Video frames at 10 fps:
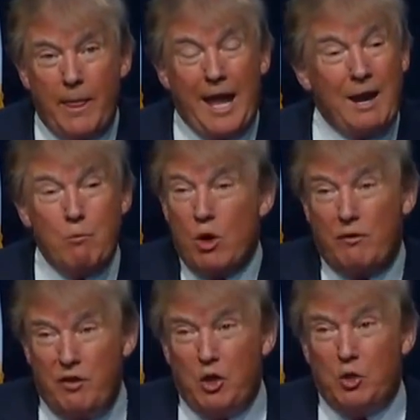And I'm one
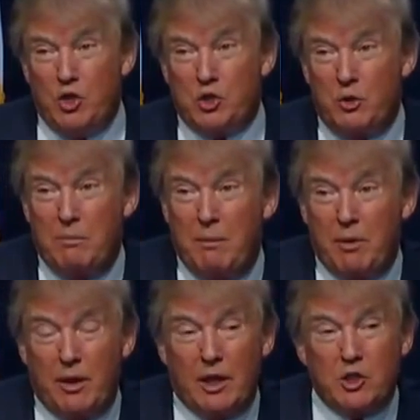of you. Just
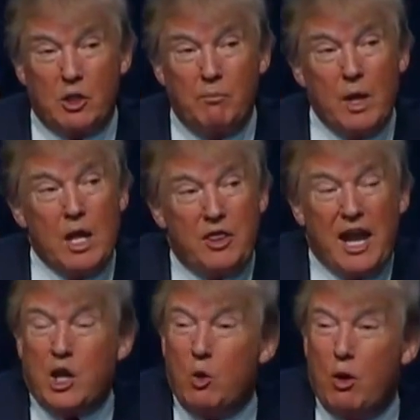remember that. So
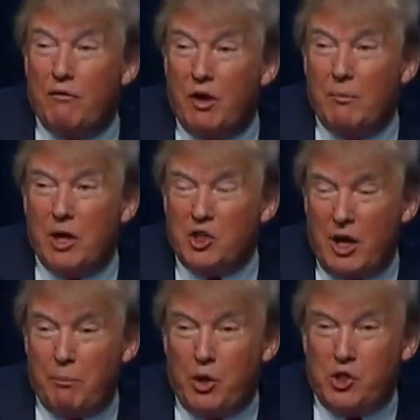thank you all very much. I
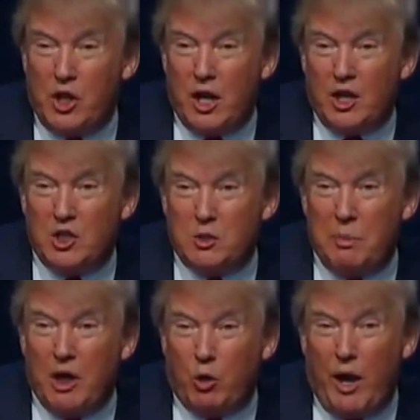appreciate it. It's
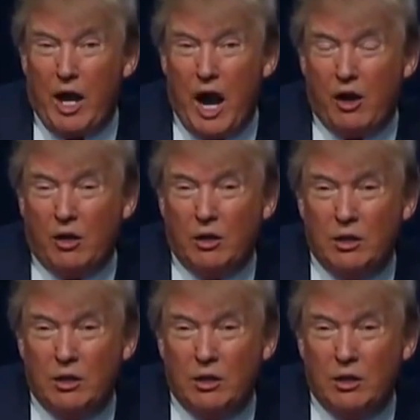been a great honor.